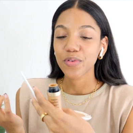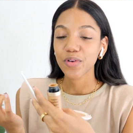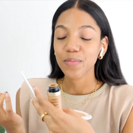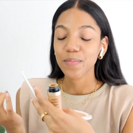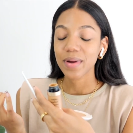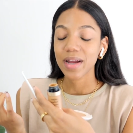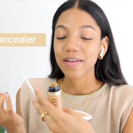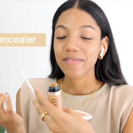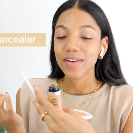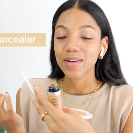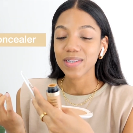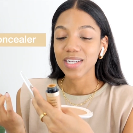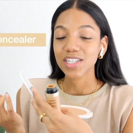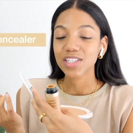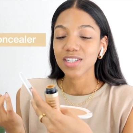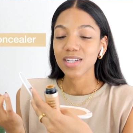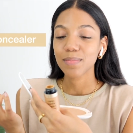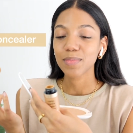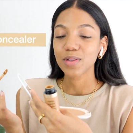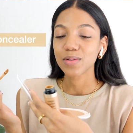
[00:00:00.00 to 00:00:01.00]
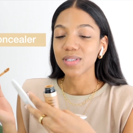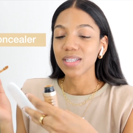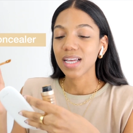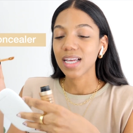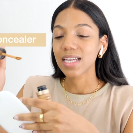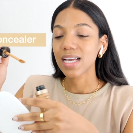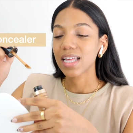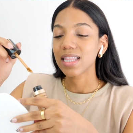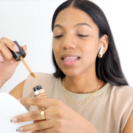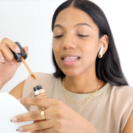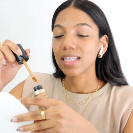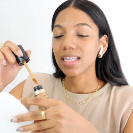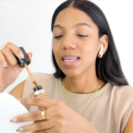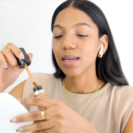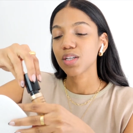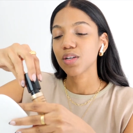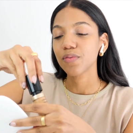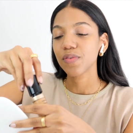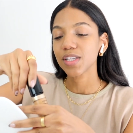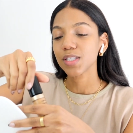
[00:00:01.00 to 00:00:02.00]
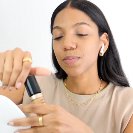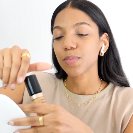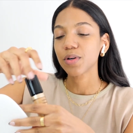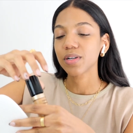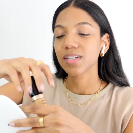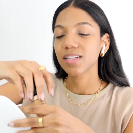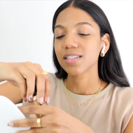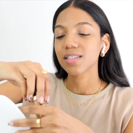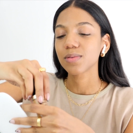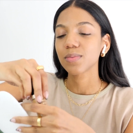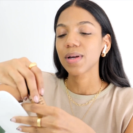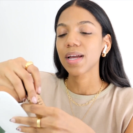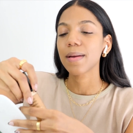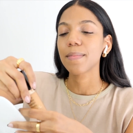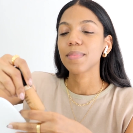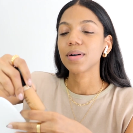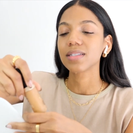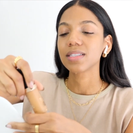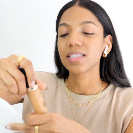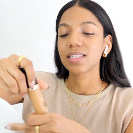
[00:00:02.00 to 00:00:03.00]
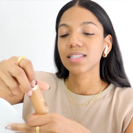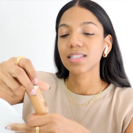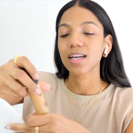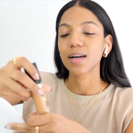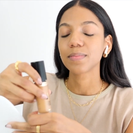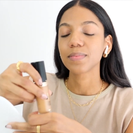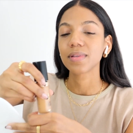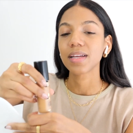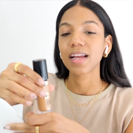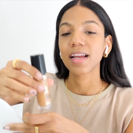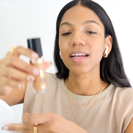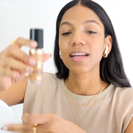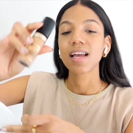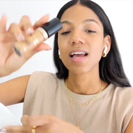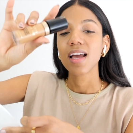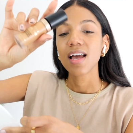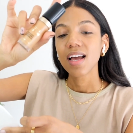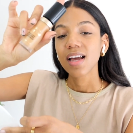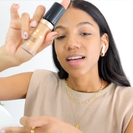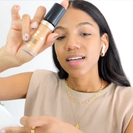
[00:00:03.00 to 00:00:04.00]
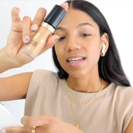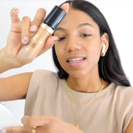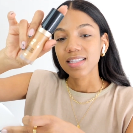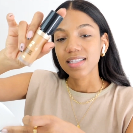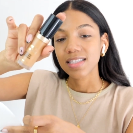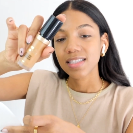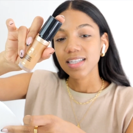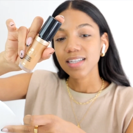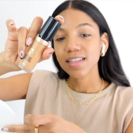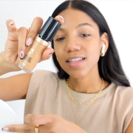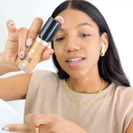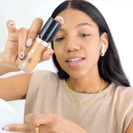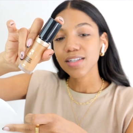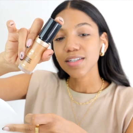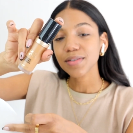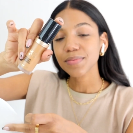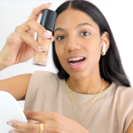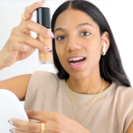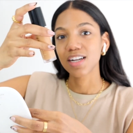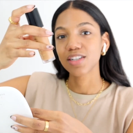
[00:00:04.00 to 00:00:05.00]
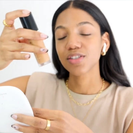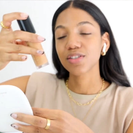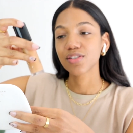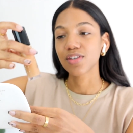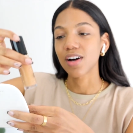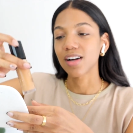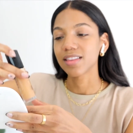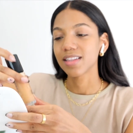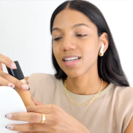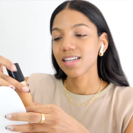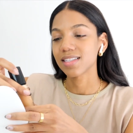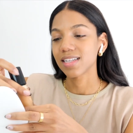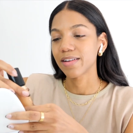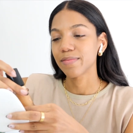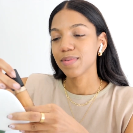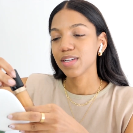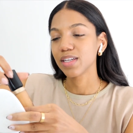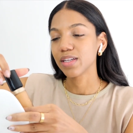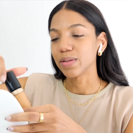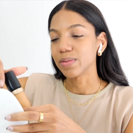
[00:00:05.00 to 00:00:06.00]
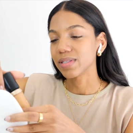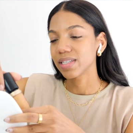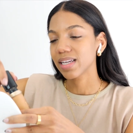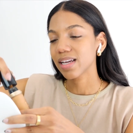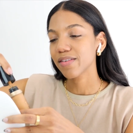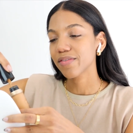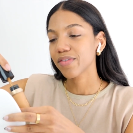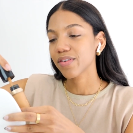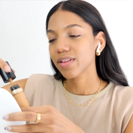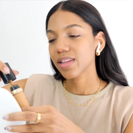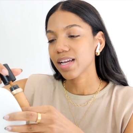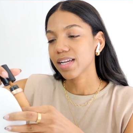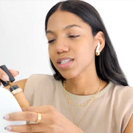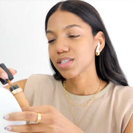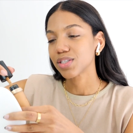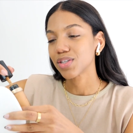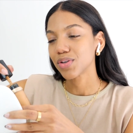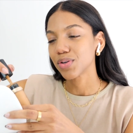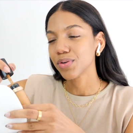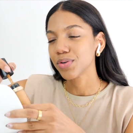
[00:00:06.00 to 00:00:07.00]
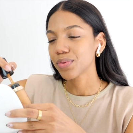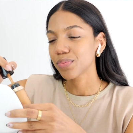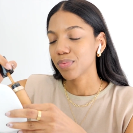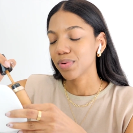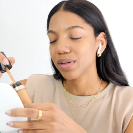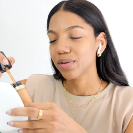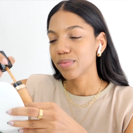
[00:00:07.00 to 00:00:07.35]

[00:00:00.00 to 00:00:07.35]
for my foundation i'm using the too faced born this way multi sculpting concealer. I just got this. I've been using it for like two, three